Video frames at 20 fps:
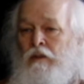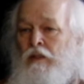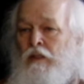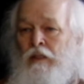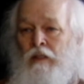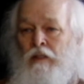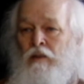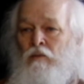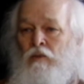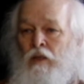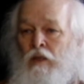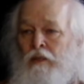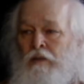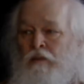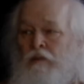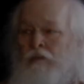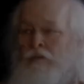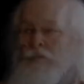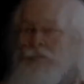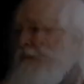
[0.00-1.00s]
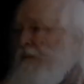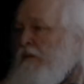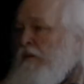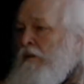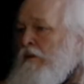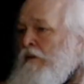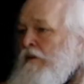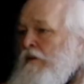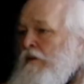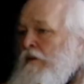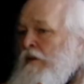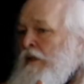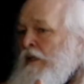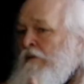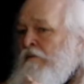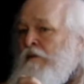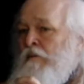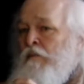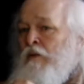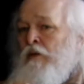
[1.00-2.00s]
anyone.
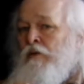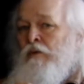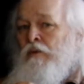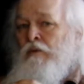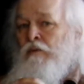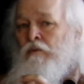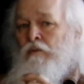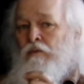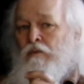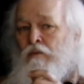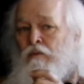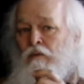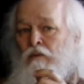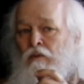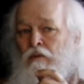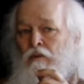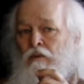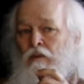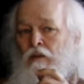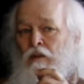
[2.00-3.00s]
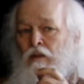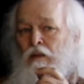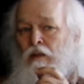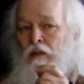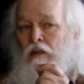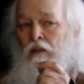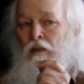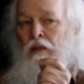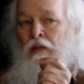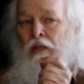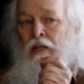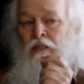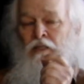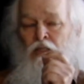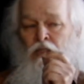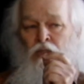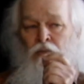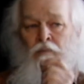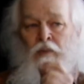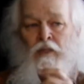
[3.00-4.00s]
Heavenly Mother has
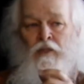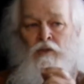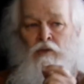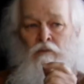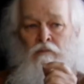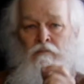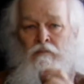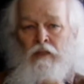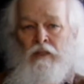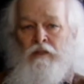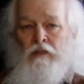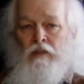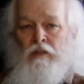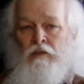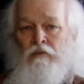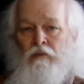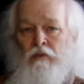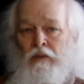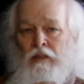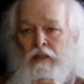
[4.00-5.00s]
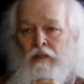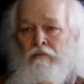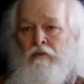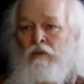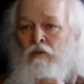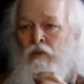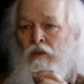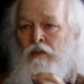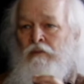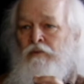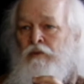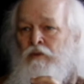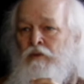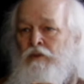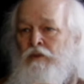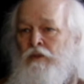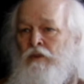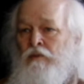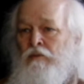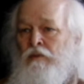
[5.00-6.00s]
a special message for every one of her
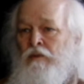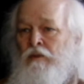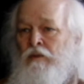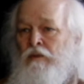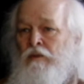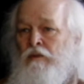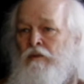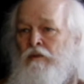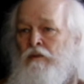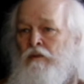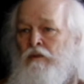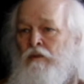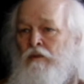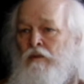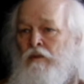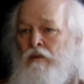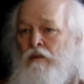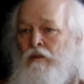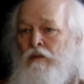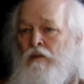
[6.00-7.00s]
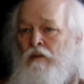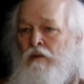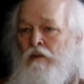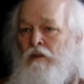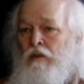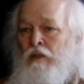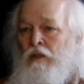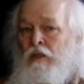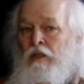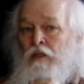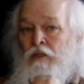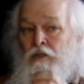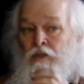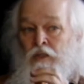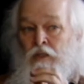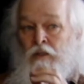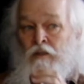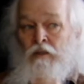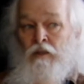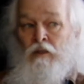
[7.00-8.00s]
children.
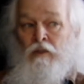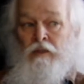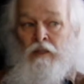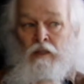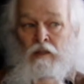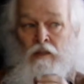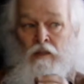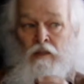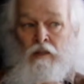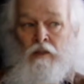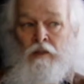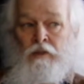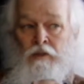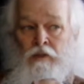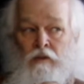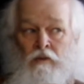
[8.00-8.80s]
She knows how hard